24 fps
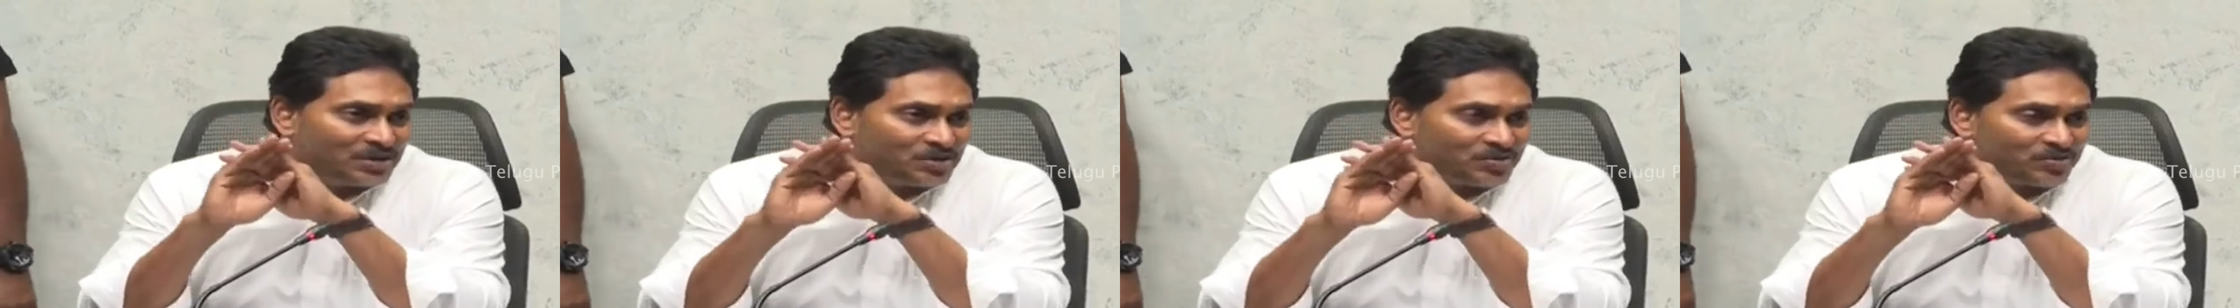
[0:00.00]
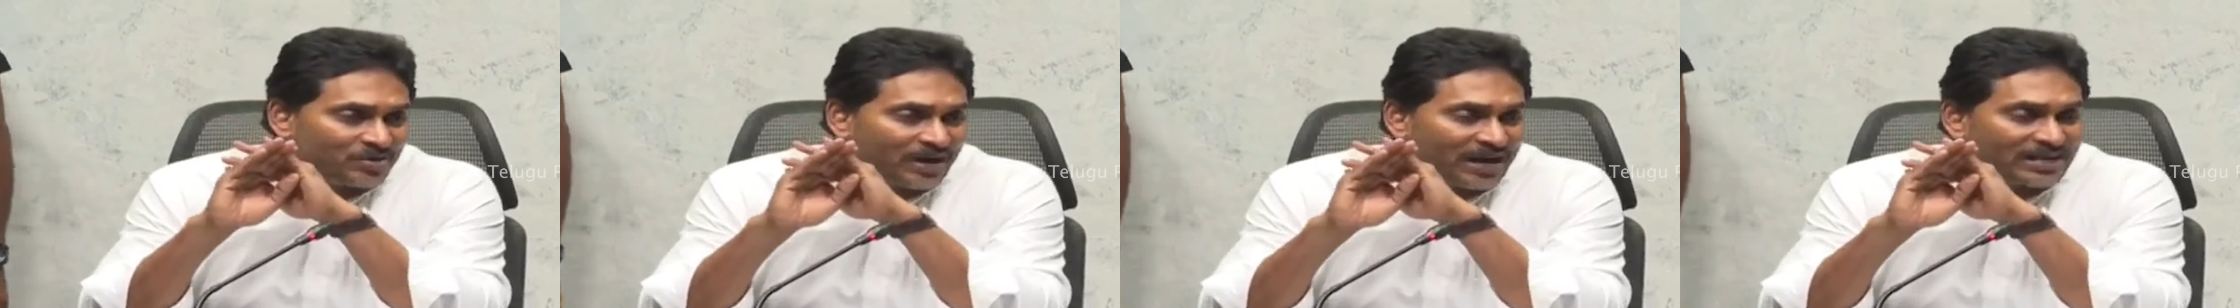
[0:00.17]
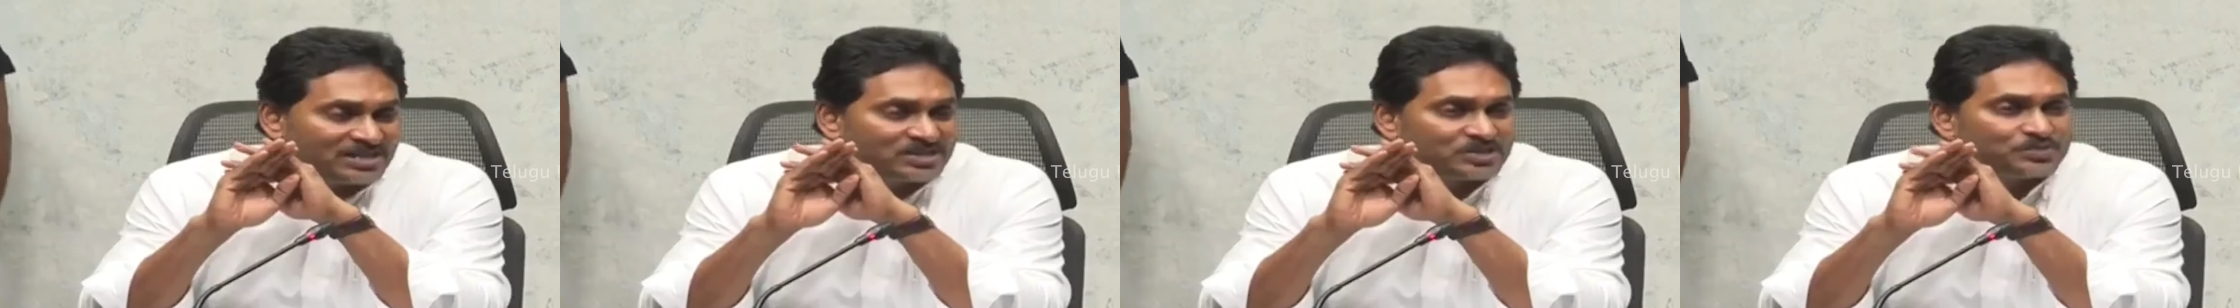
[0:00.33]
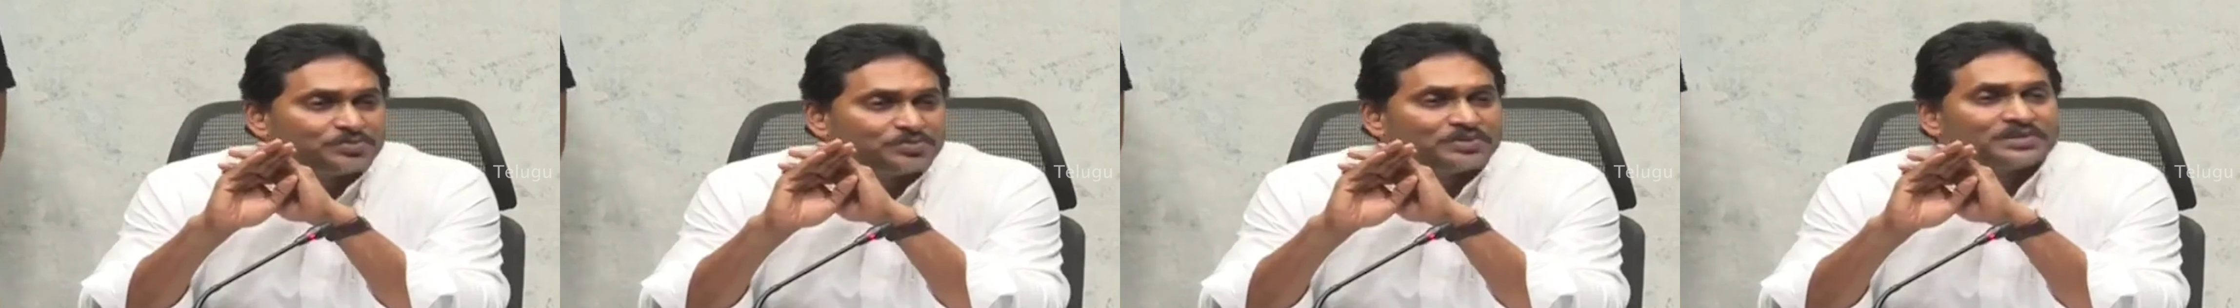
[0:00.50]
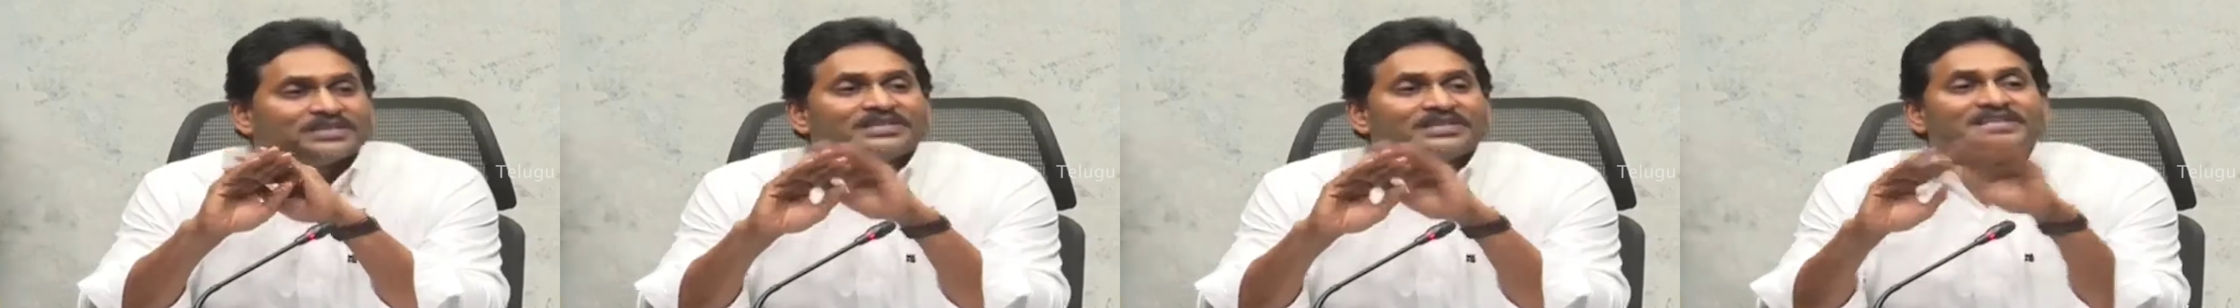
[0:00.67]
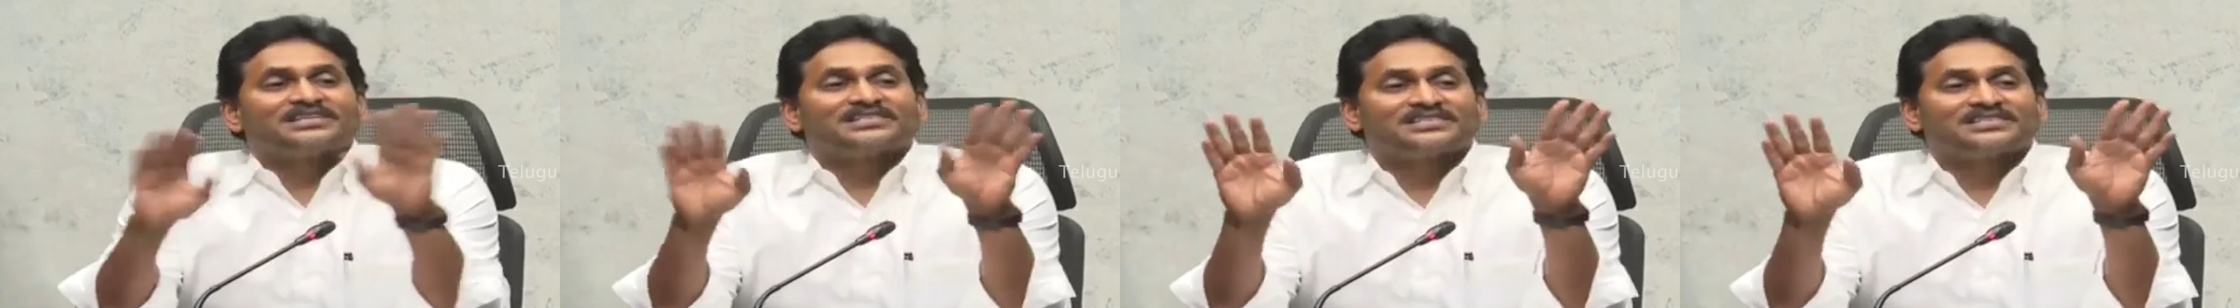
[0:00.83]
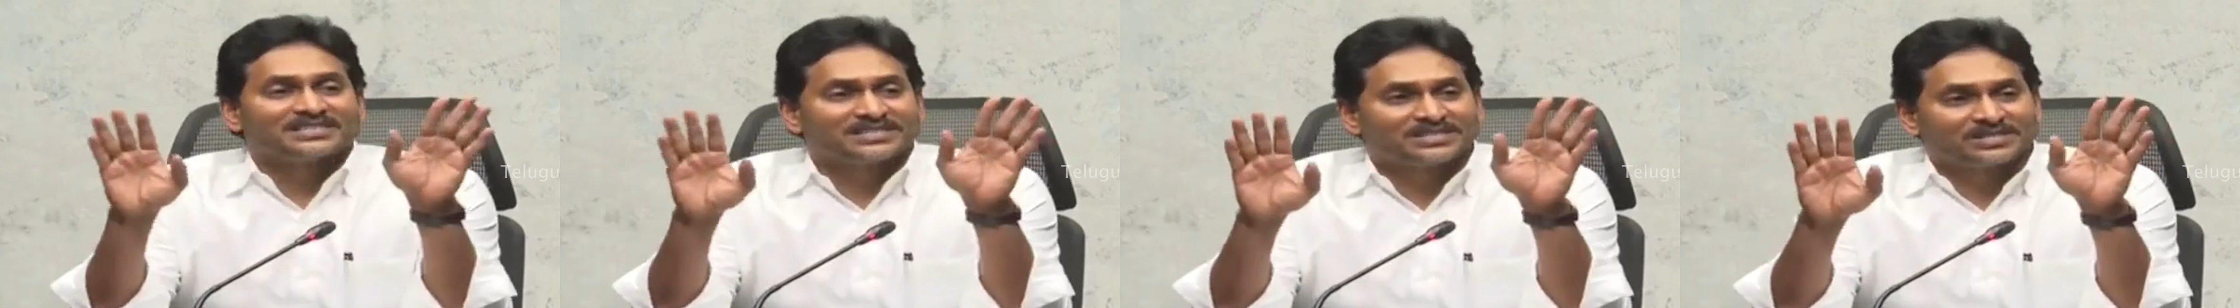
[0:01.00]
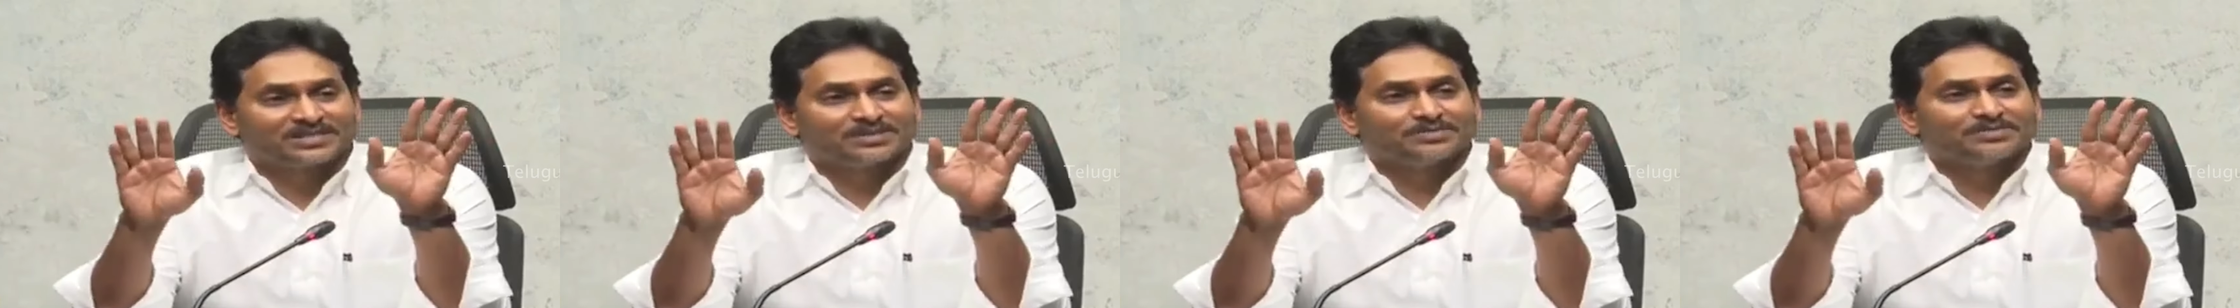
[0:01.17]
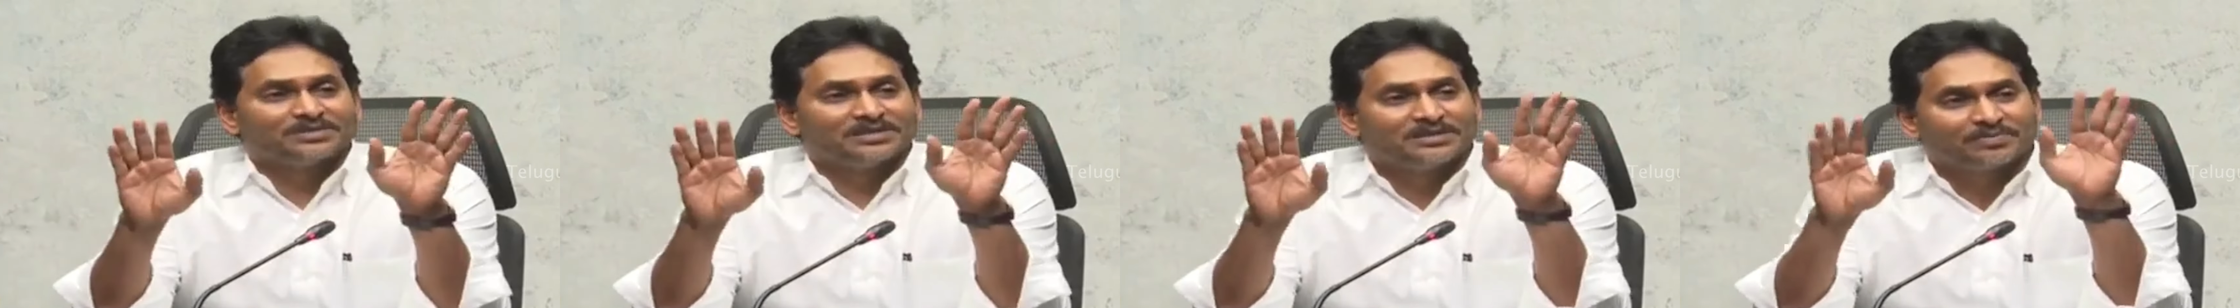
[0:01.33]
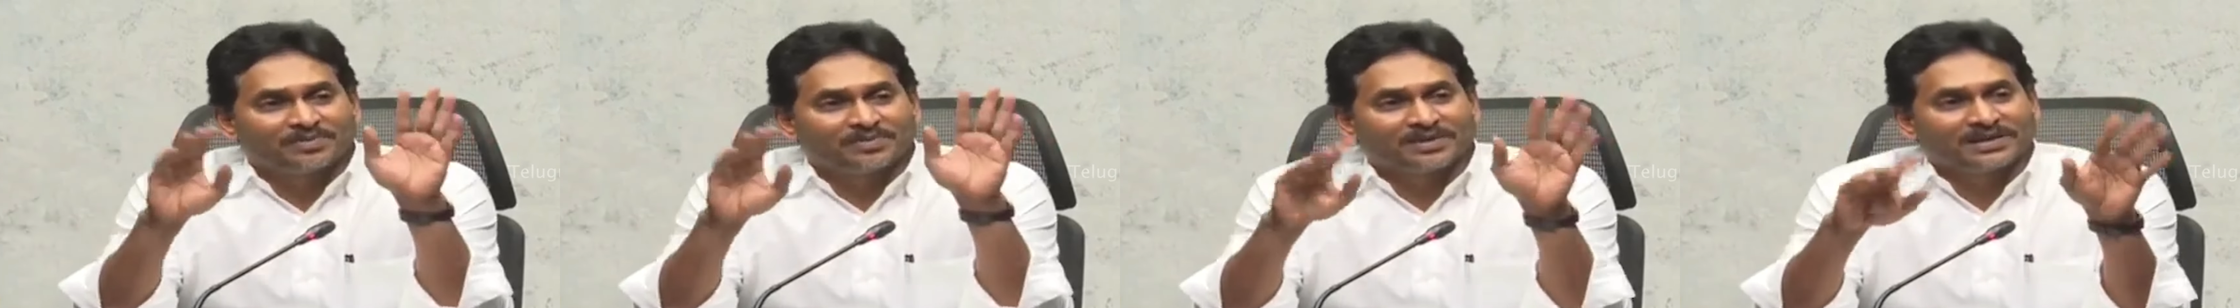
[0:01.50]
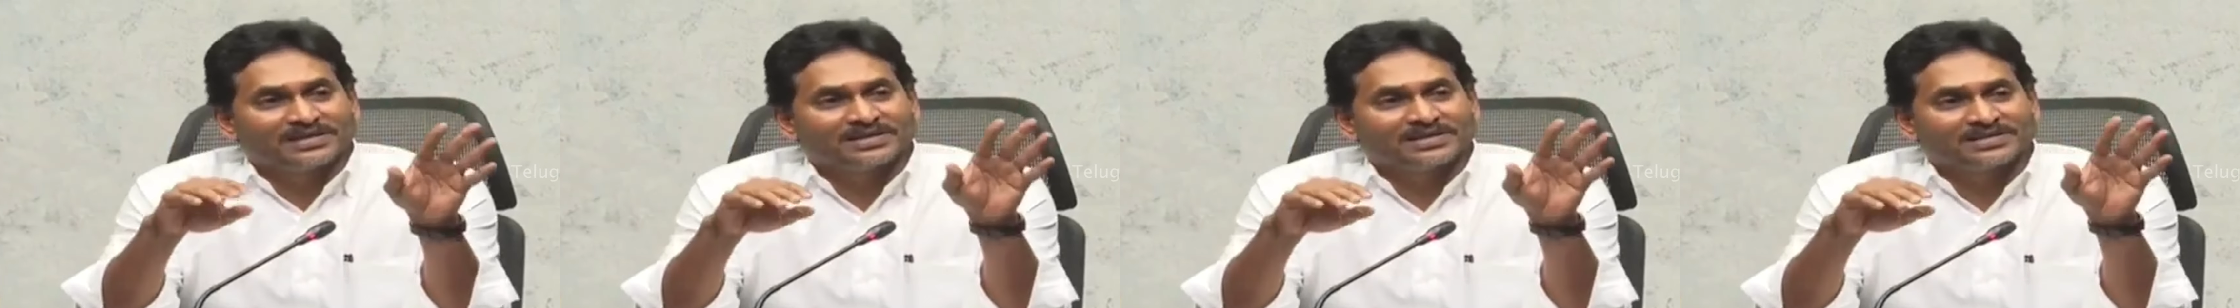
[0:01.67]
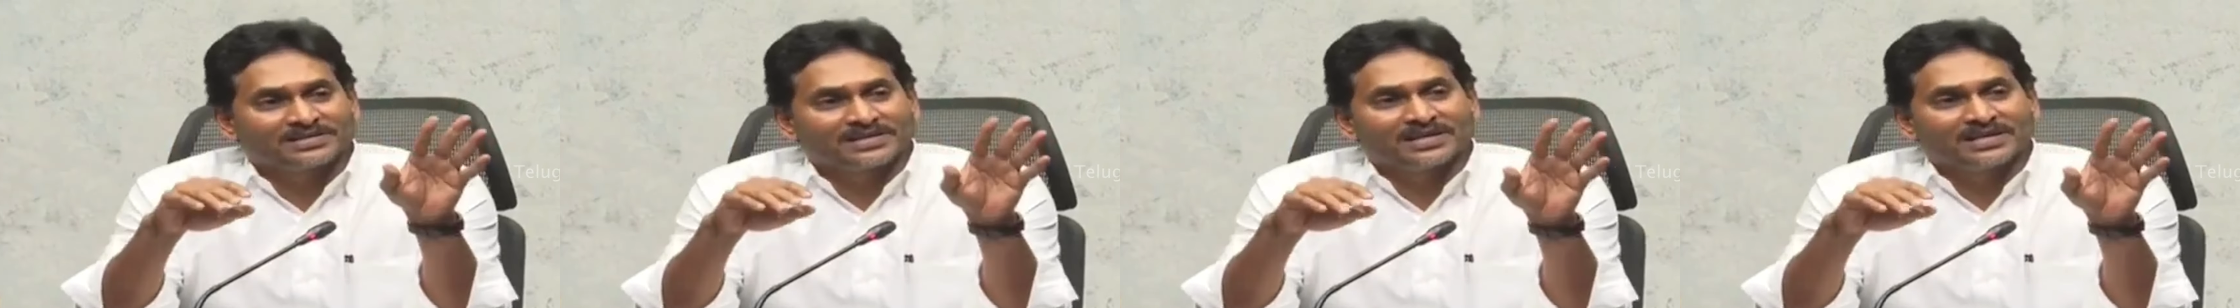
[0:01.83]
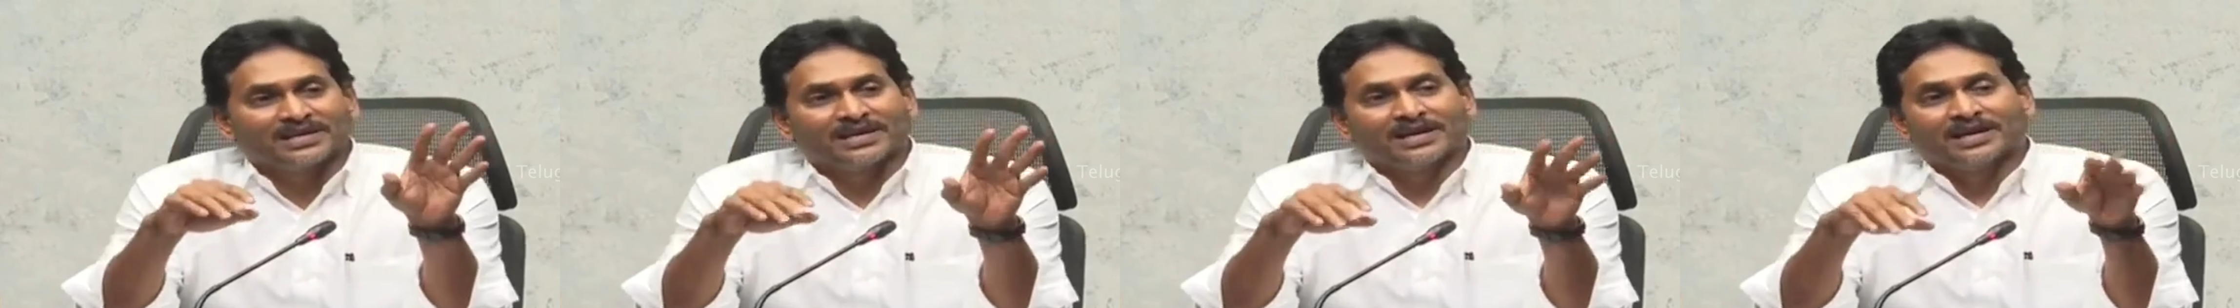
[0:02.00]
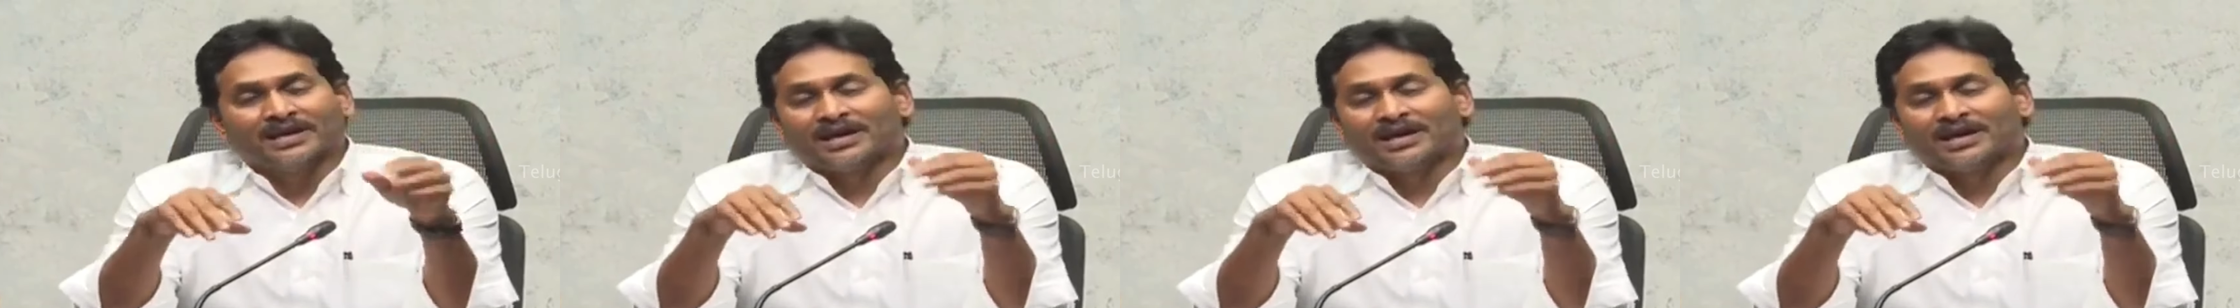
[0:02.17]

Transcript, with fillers: transparent system in place